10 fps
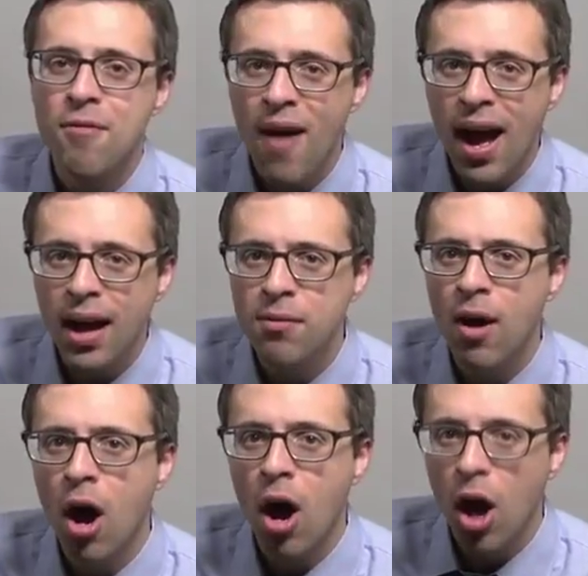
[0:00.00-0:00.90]

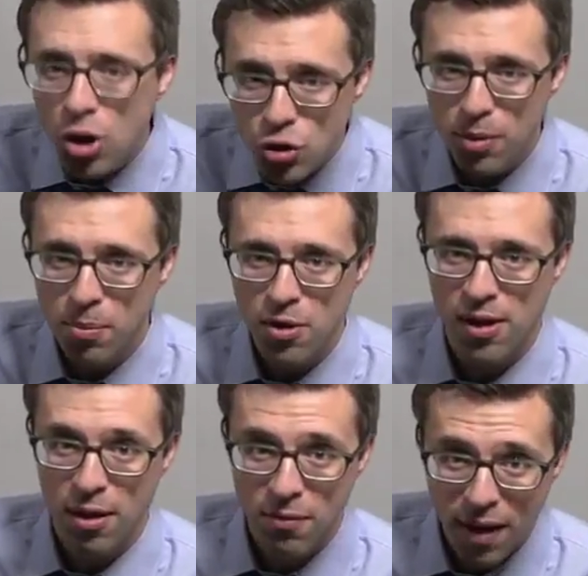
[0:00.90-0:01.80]

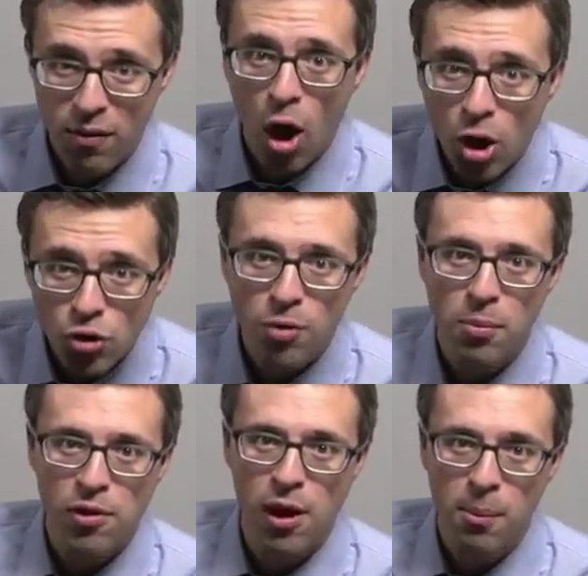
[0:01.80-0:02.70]

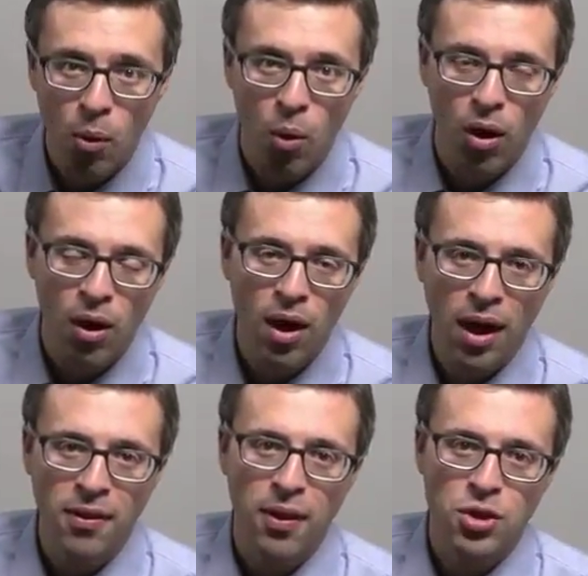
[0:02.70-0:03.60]
500% more
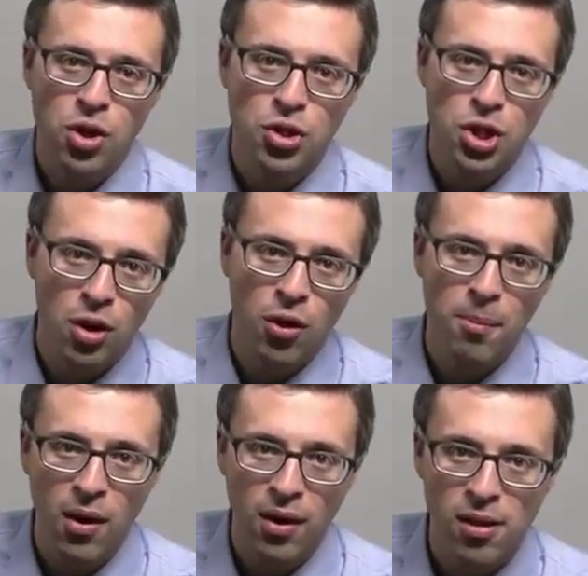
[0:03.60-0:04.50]
than they charge younger
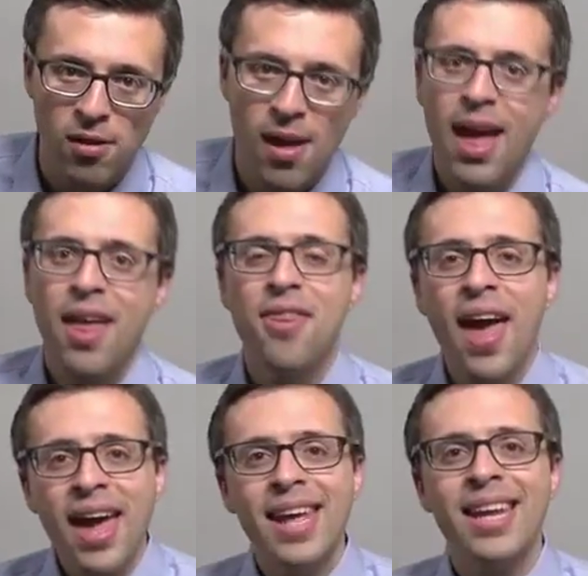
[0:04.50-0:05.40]
Americans.
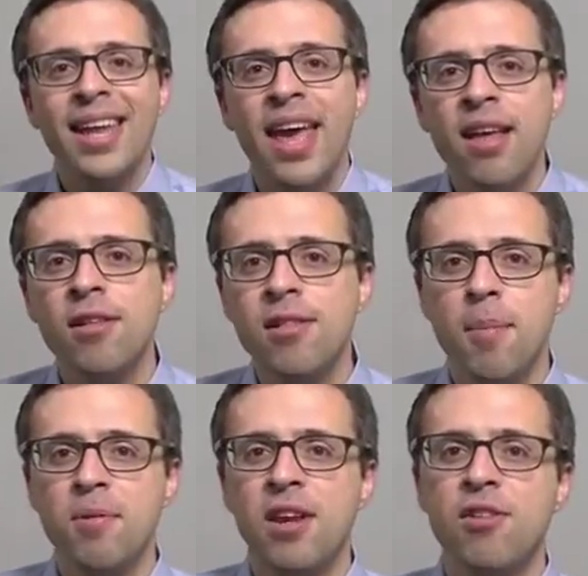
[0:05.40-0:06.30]
Then it takes the
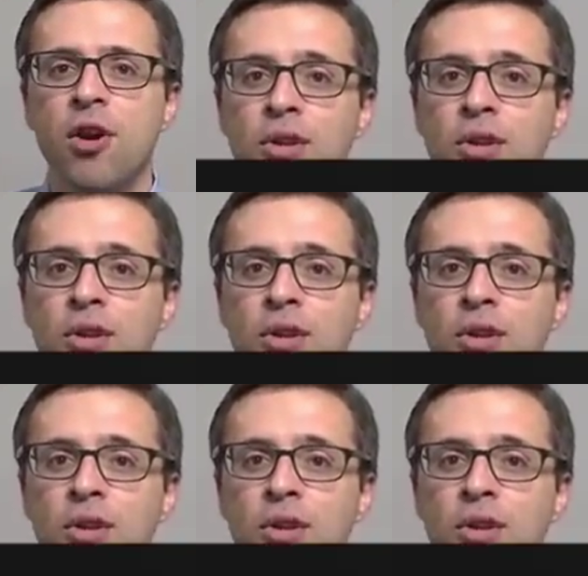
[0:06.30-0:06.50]
subsidies that